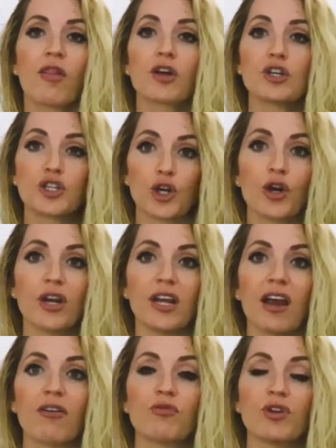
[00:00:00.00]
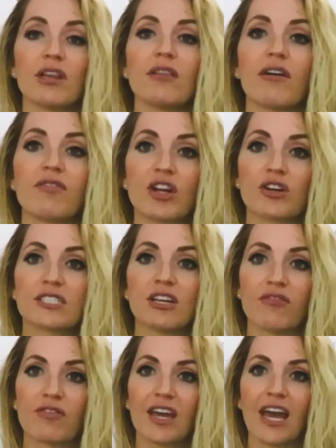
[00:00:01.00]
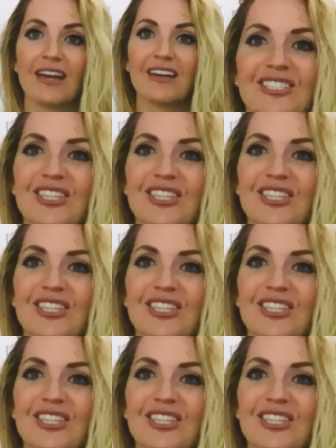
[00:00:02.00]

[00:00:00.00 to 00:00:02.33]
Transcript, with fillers: the journey of really loving yourself again.